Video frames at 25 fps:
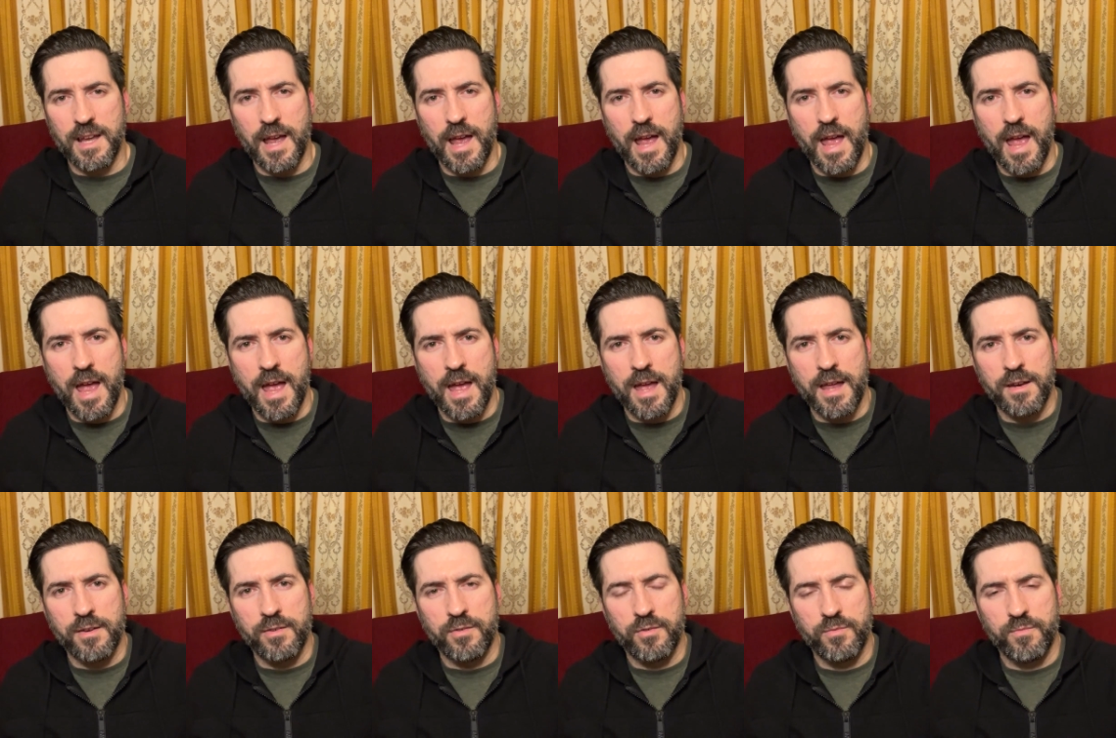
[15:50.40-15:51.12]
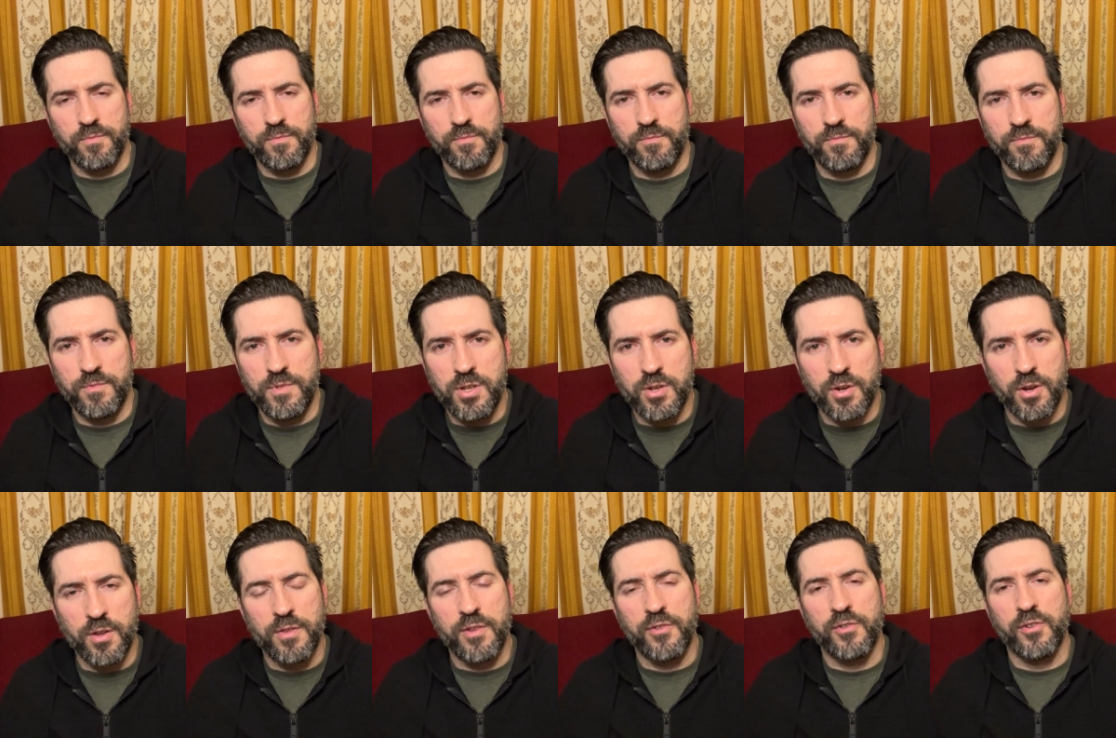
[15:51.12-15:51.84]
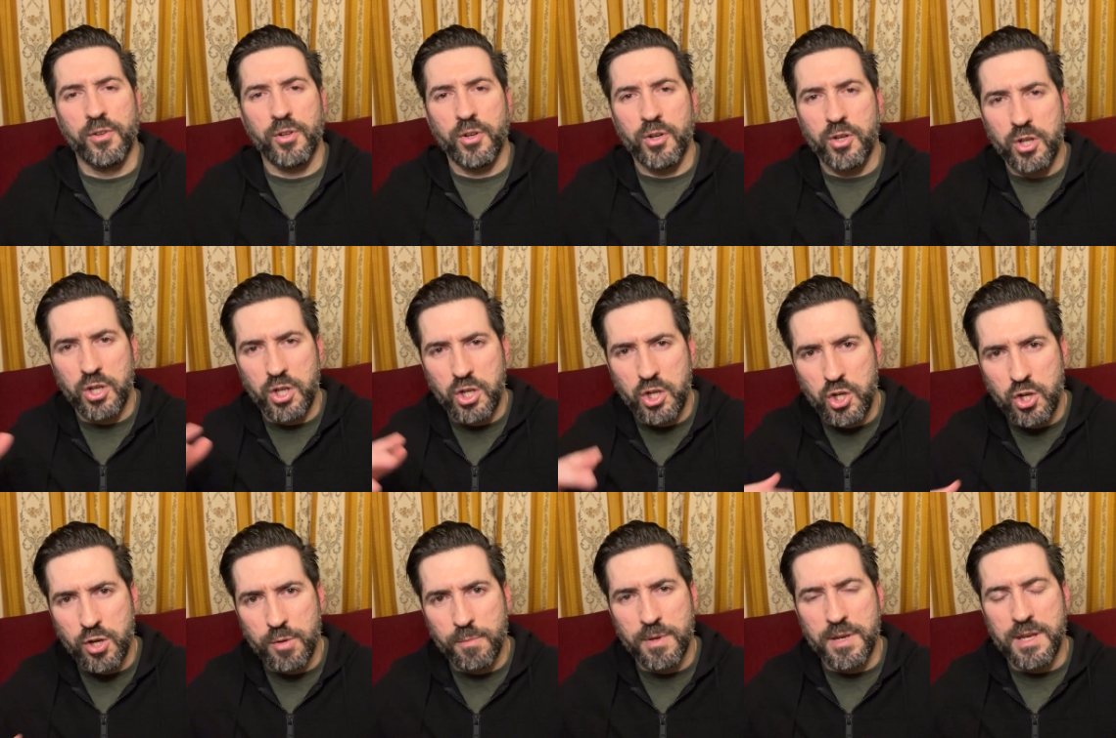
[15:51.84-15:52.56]
And, there's a lot of
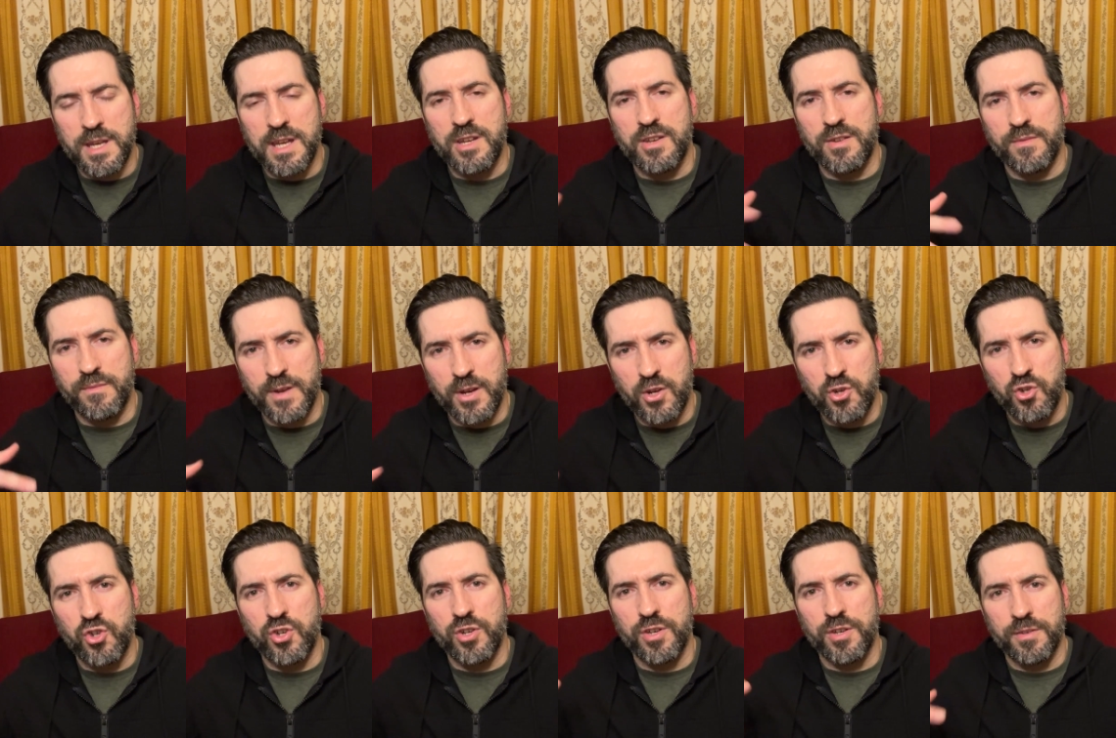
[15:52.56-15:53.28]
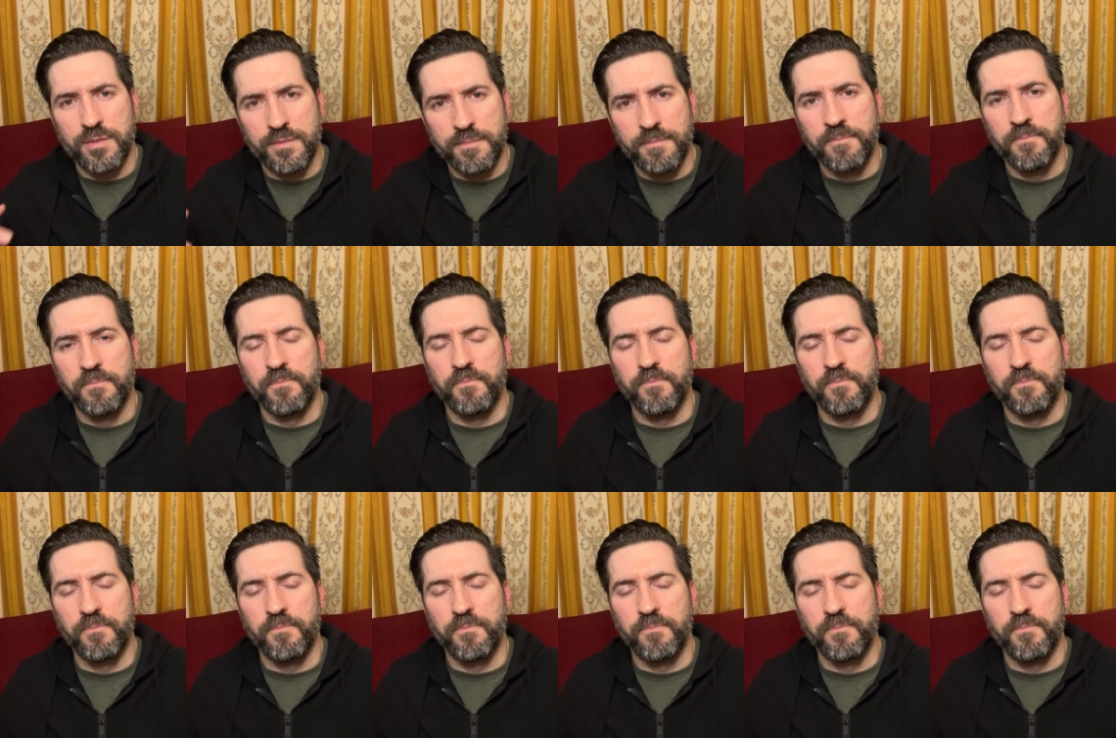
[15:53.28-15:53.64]
human intervention